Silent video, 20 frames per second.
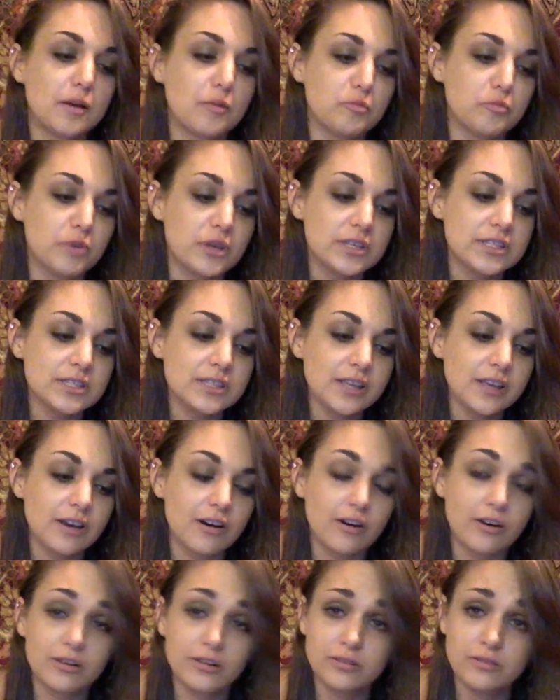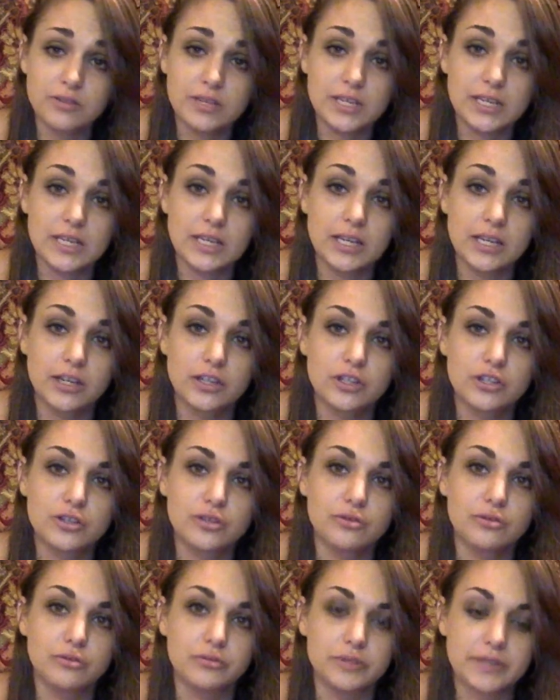basically all you need
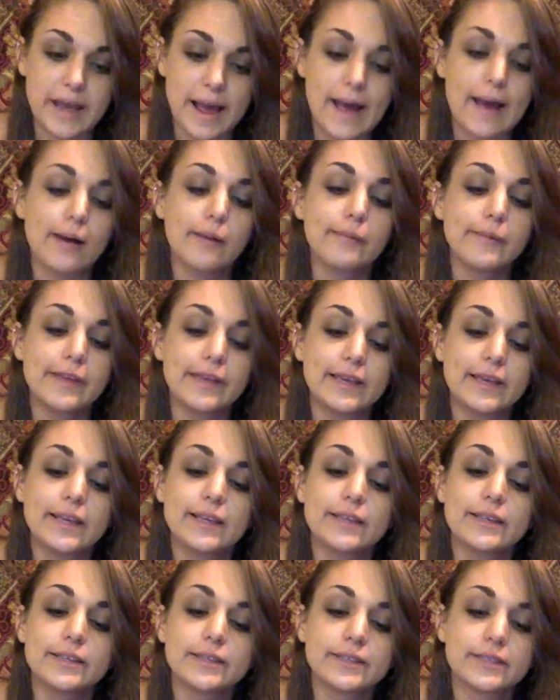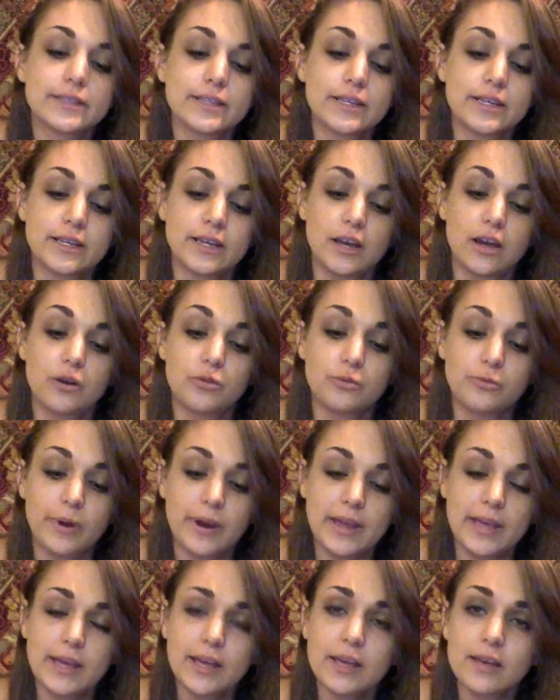to dab is a
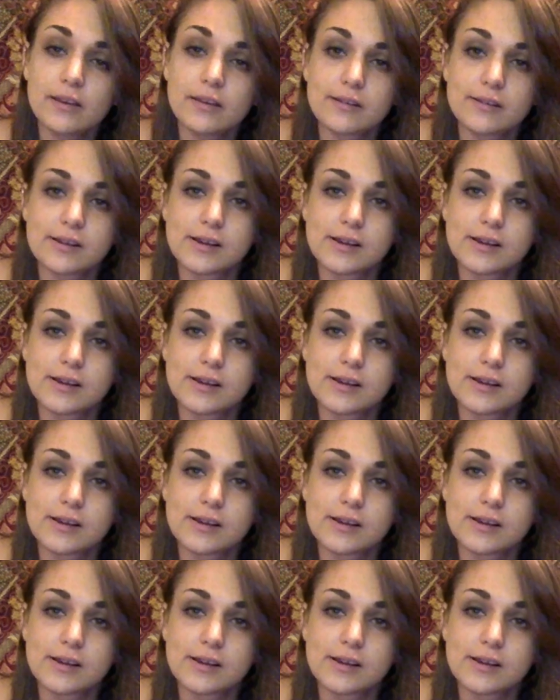rig,